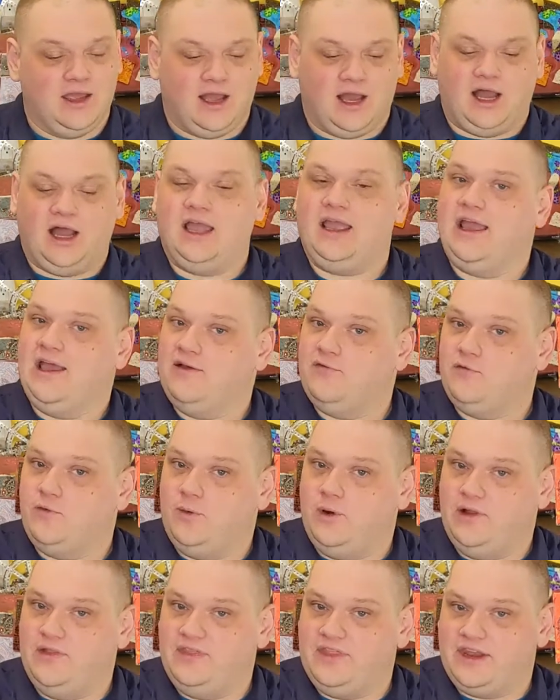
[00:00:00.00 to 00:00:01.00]
I have
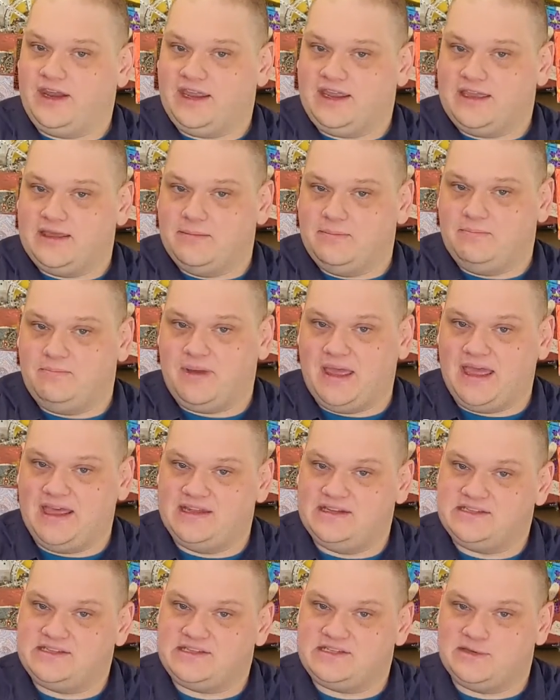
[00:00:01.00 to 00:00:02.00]
one that I can
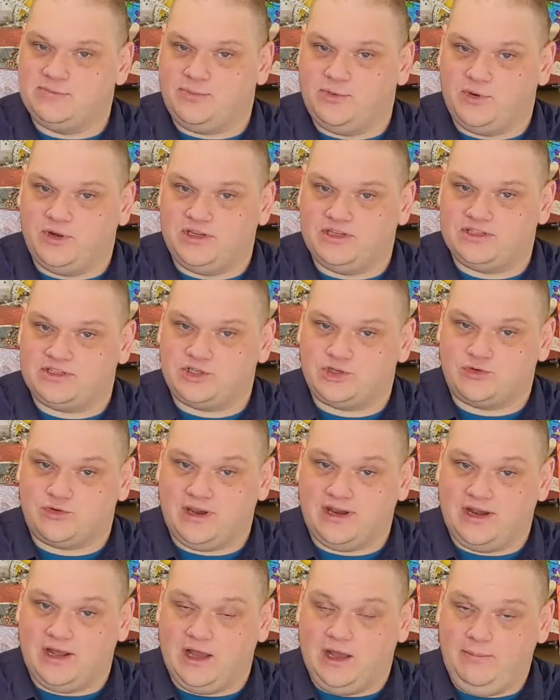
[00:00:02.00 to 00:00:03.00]
bend to point
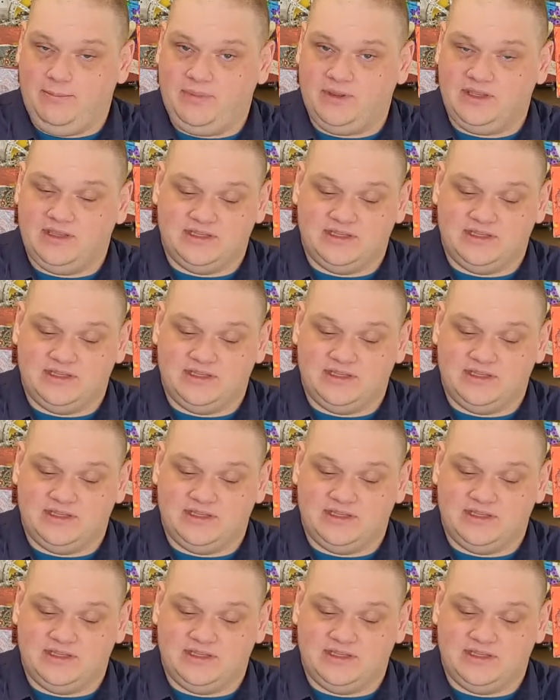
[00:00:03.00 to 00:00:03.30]
straight up